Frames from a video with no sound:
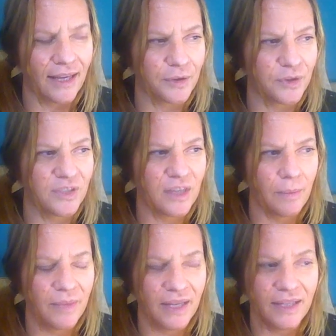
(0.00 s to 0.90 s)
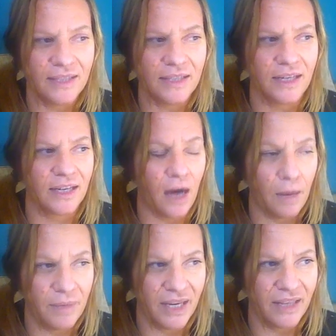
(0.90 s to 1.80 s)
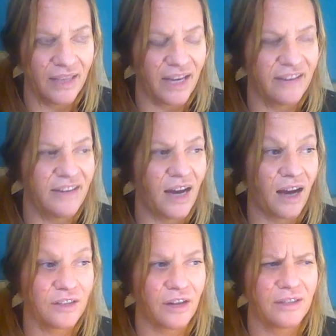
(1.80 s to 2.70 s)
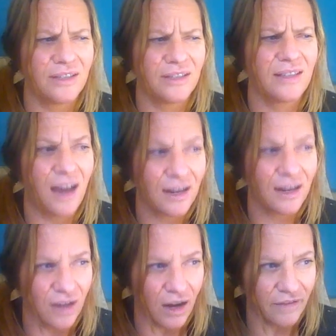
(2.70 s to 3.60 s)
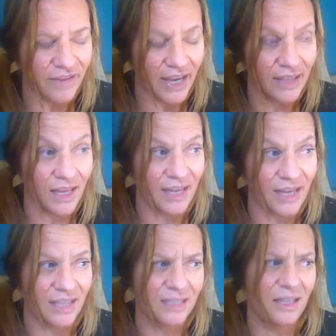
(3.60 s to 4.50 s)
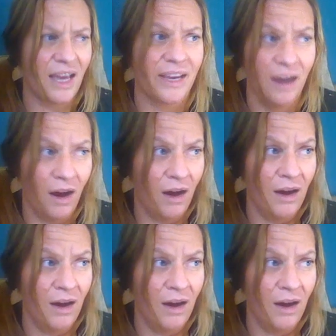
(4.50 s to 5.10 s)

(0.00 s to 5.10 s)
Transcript: Like there's something that's going to come in that knocks our socks off and like is like,